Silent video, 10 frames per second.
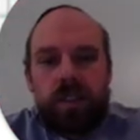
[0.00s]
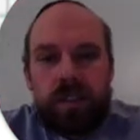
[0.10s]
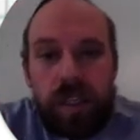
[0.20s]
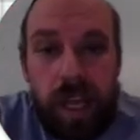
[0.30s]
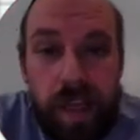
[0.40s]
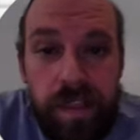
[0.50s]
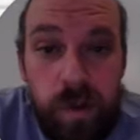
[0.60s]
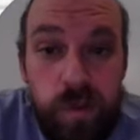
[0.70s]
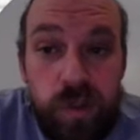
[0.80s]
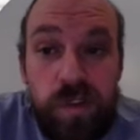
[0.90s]
And then we'll do the
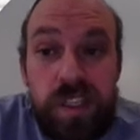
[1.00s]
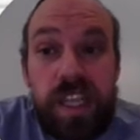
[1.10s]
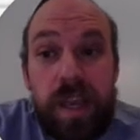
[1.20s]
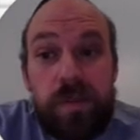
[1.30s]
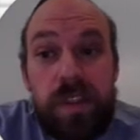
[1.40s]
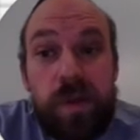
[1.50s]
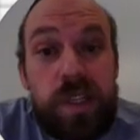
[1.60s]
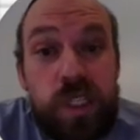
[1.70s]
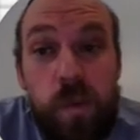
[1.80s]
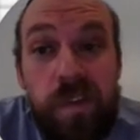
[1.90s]
same thing with a slope of
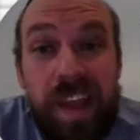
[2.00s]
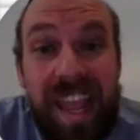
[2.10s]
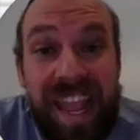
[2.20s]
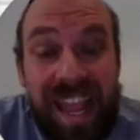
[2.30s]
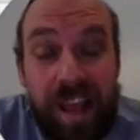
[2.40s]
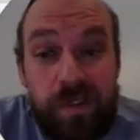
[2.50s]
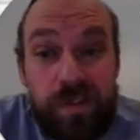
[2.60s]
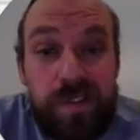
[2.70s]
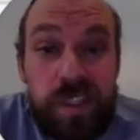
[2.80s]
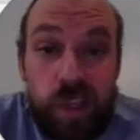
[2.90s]
a half,
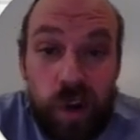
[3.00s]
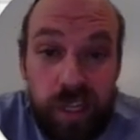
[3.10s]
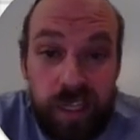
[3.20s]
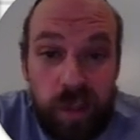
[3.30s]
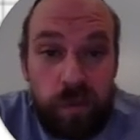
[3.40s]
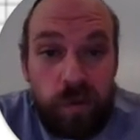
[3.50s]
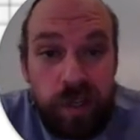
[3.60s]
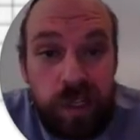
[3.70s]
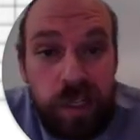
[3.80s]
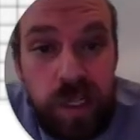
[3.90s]
starting at the other point.
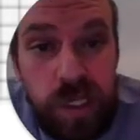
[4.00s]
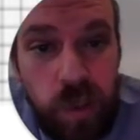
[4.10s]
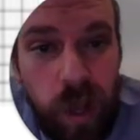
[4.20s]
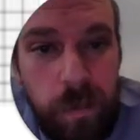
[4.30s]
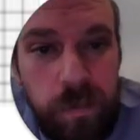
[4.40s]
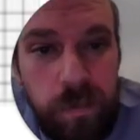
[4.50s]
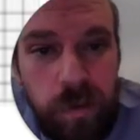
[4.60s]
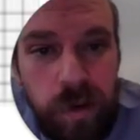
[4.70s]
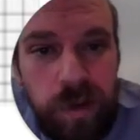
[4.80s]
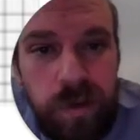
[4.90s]
So up 1,
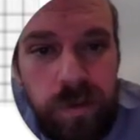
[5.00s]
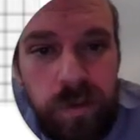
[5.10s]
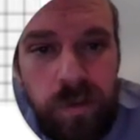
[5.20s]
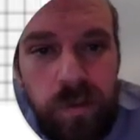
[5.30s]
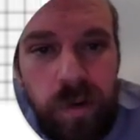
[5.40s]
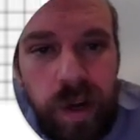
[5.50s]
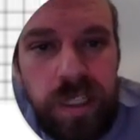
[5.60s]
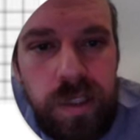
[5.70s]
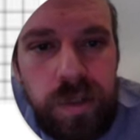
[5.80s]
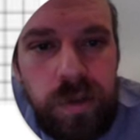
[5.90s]
right 2,
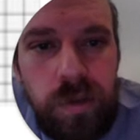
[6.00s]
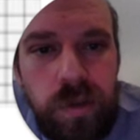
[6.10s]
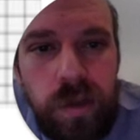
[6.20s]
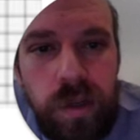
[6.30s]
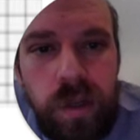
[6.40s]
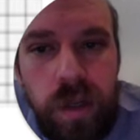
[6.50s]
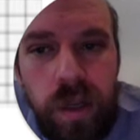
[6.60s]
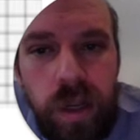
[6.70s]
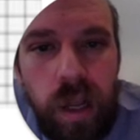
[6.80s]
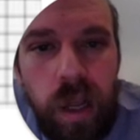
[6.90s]

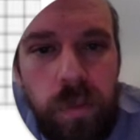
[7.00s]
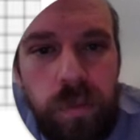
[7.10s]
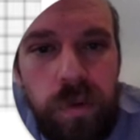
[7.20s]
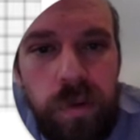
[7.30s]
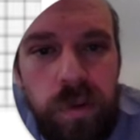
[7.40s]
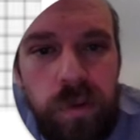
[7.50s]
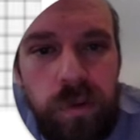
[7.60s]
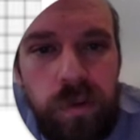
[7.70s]
up 1, right 2.